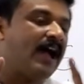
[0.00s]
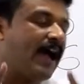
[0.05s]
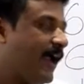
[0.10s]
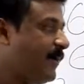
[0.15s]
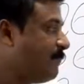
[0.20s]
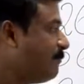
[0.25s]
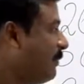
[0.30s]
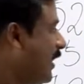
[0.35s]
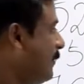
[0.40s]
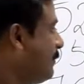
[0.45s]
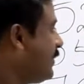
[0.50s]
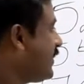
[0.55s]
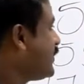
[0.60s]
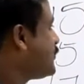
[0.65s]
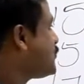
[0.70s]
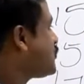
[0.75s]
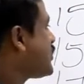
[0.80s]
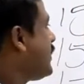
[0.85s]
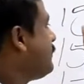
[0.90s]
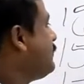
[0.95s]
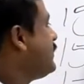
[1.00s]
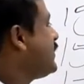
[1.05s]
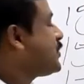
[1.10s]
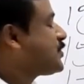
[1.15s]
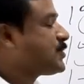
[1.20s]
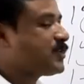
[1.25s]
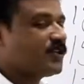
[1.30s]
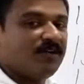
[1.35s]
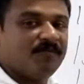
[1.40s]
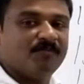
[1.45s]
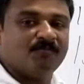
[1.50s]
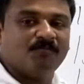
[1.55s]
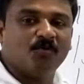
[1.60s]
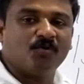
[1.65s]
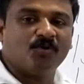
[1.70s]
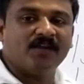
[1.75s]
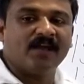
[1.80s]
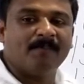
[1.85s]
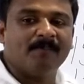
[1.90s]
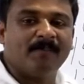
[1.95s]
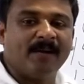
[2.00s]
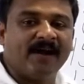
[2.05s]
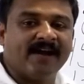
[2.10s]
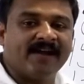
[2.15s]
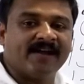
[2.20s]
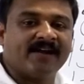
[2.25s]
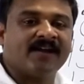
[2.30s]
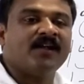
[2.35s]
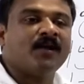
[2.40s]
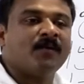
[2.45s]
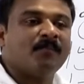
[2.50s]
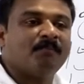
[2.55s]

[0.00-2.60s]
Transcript: and Babur established Mughal Empire